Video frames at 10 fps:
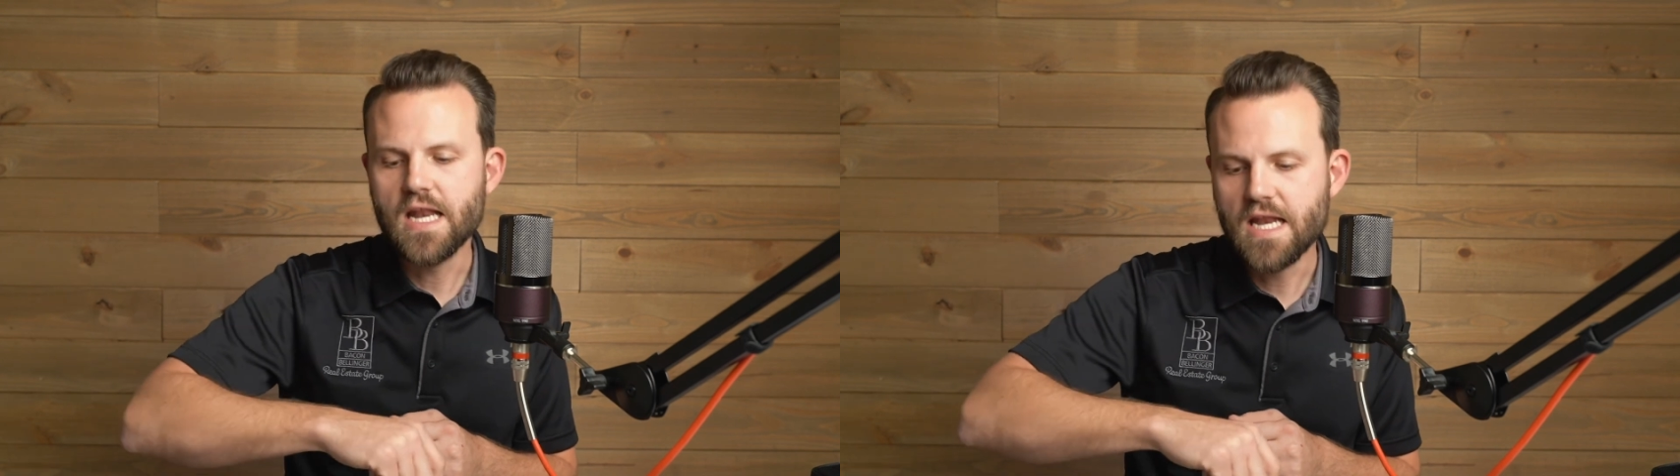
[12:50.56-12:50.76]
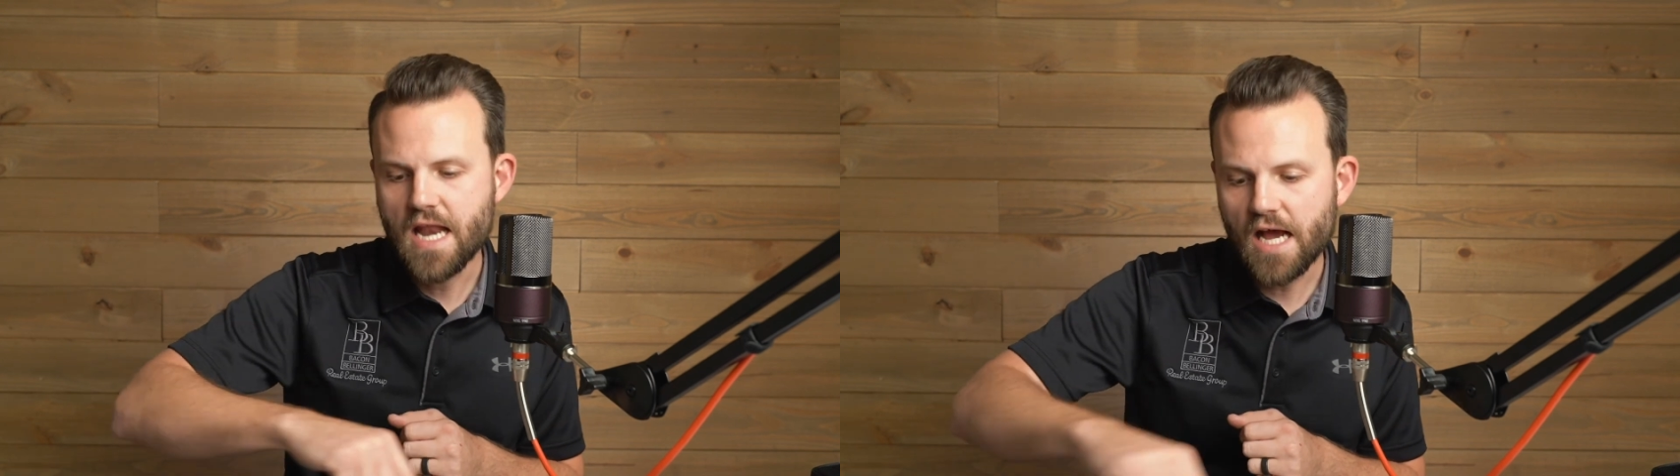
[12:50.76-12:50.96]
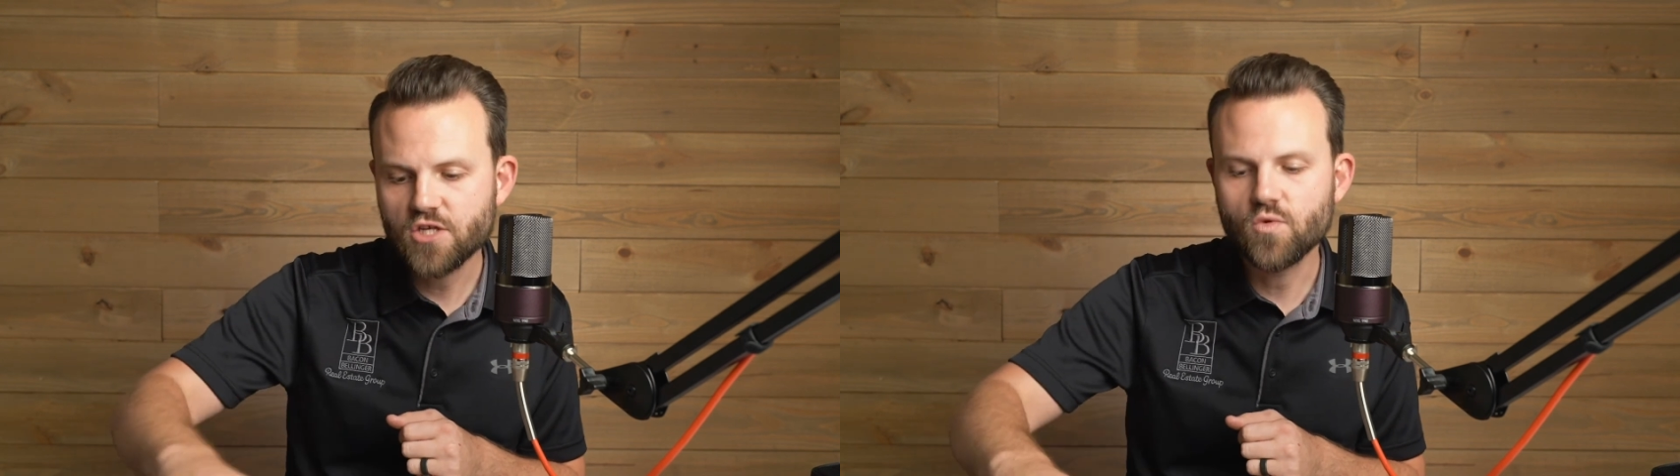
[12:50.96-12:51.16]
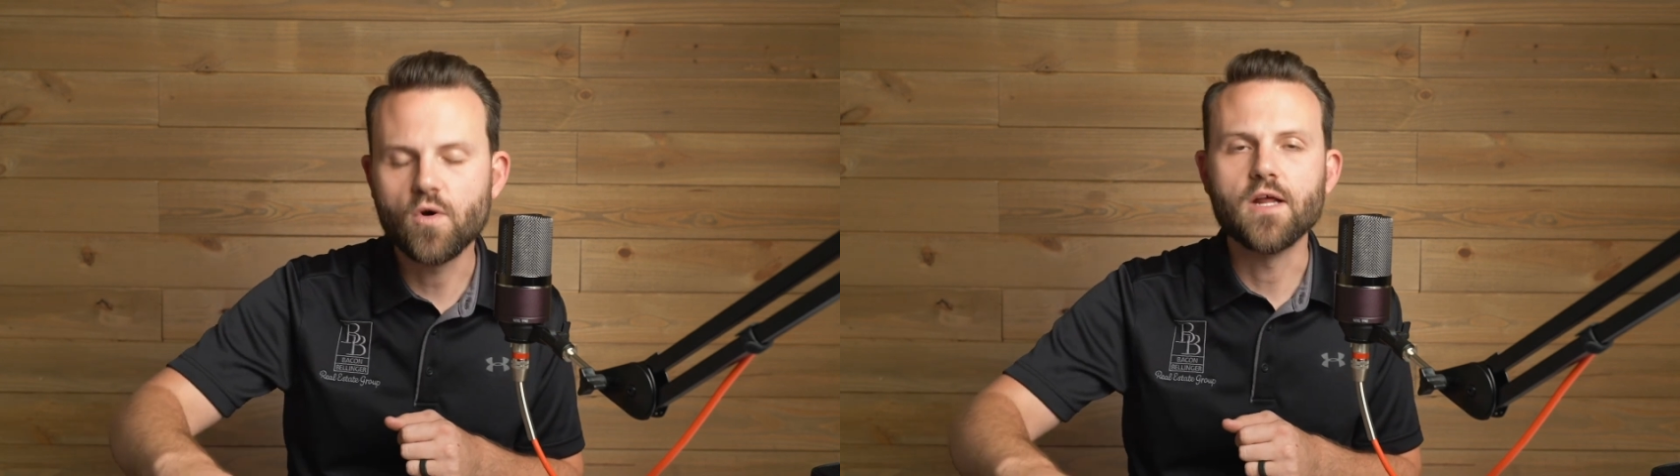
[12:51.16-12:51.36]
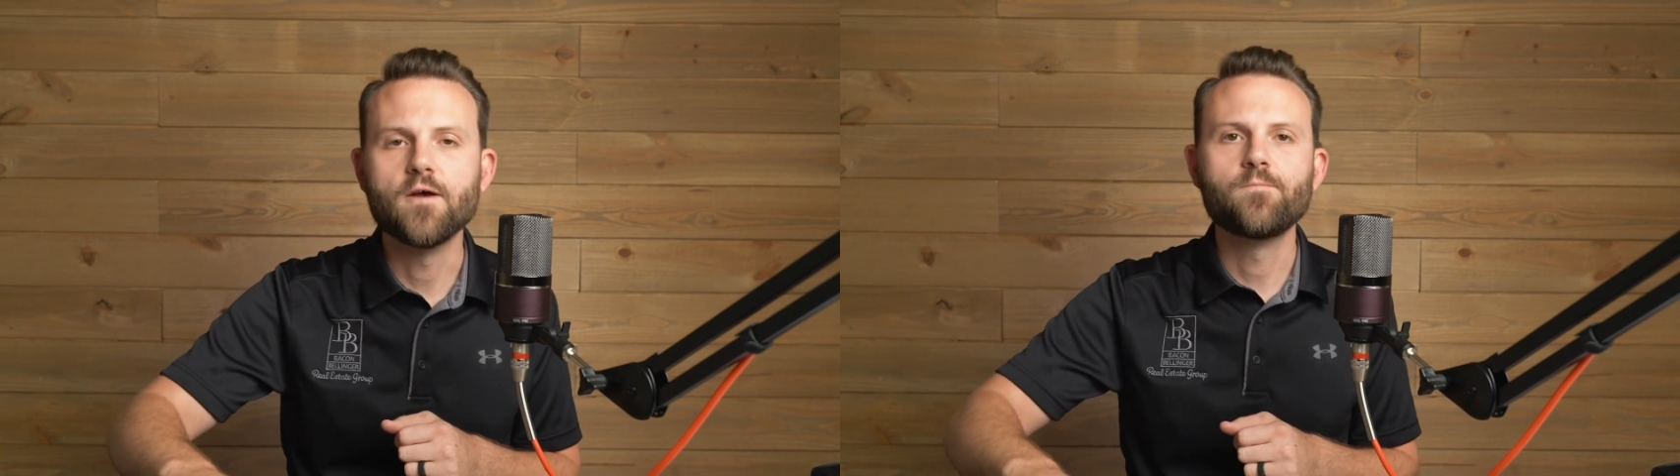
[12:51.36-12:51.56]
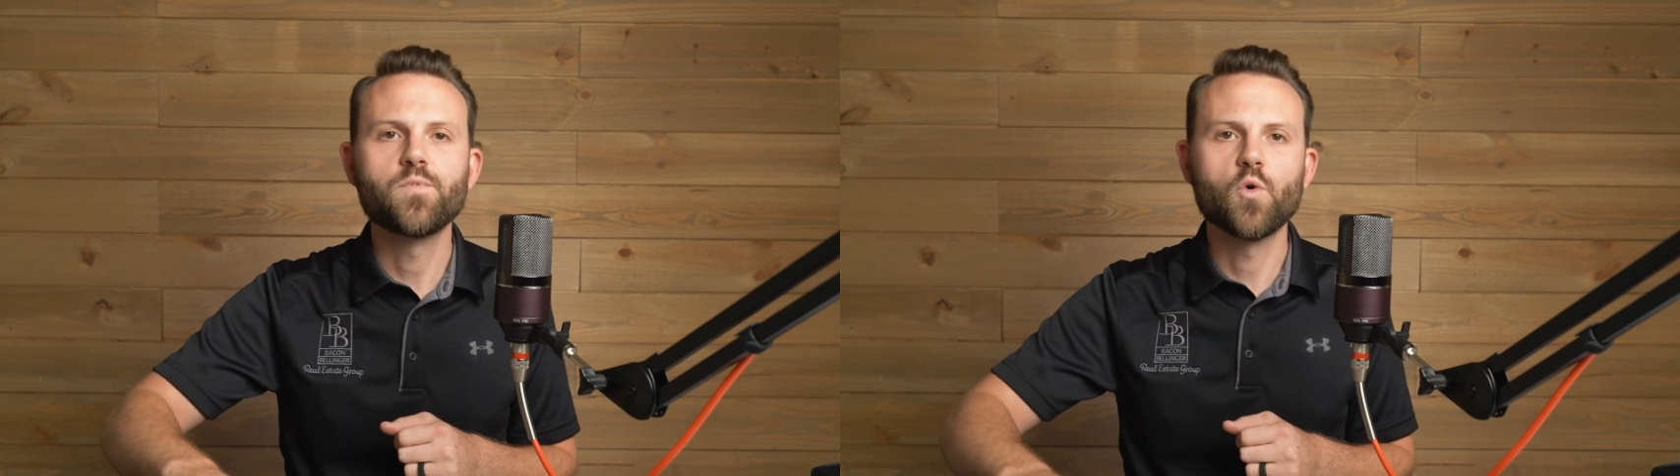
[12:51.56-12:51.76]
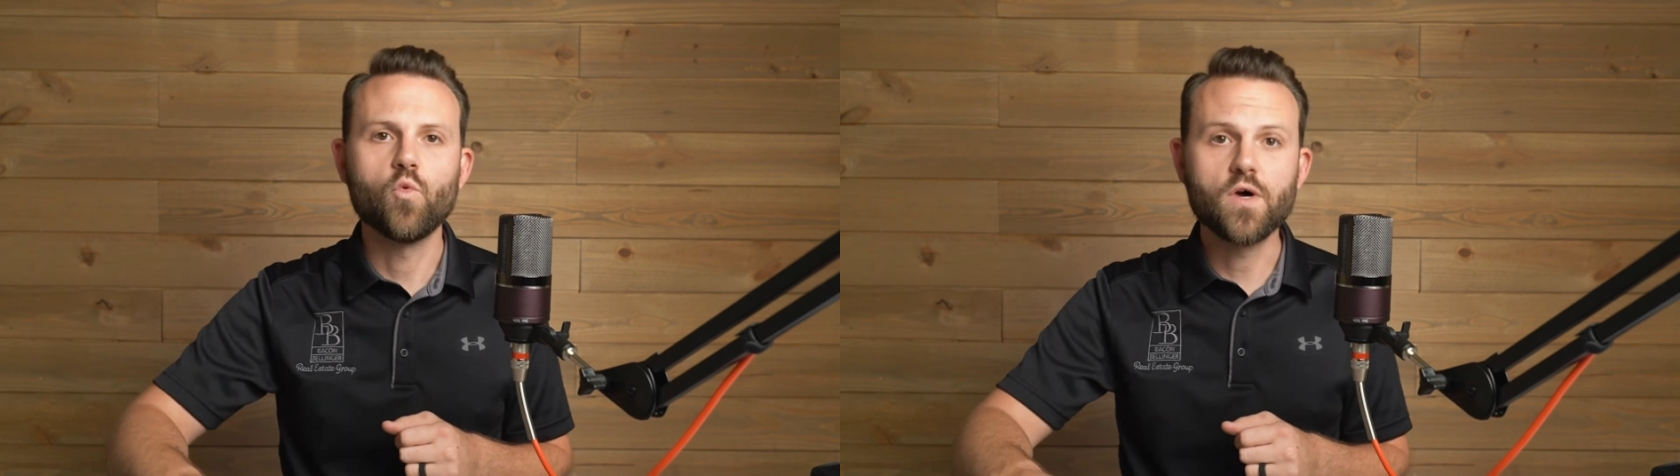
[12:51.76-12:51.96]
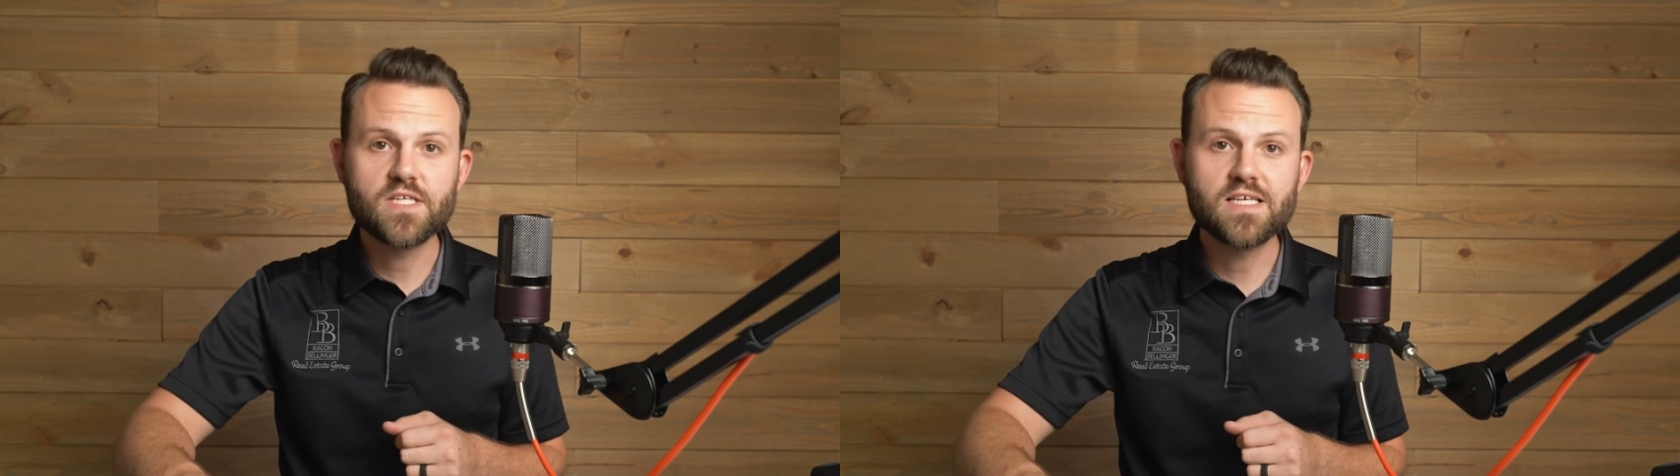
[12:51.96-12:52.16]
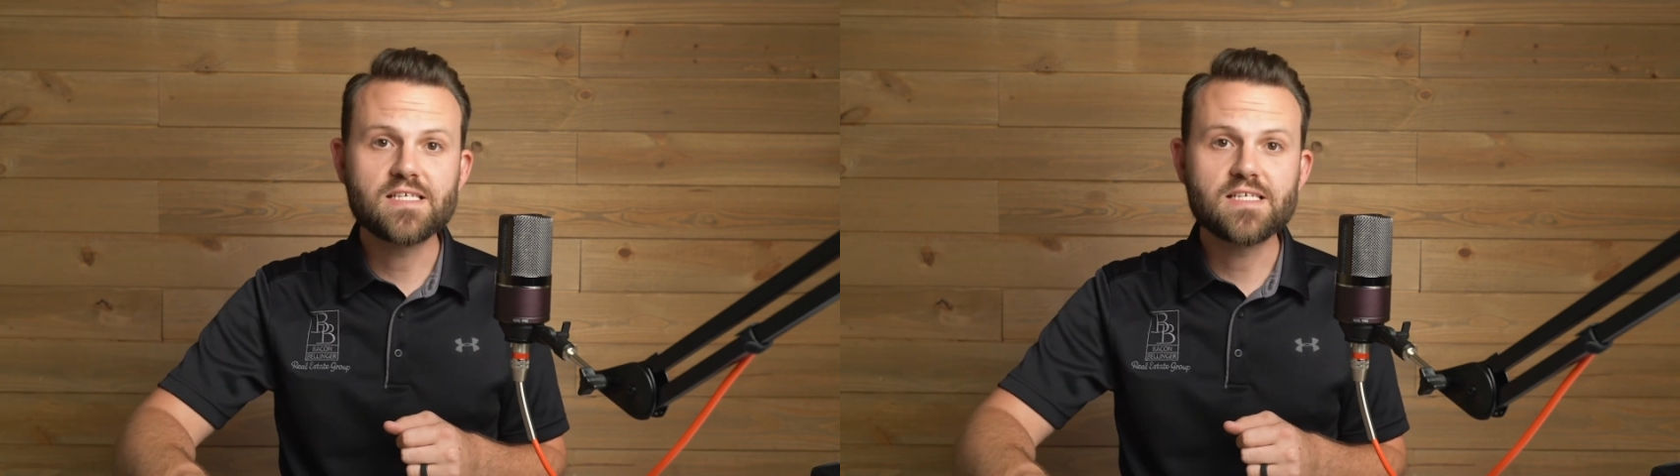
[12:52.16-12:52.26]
Next one. What's the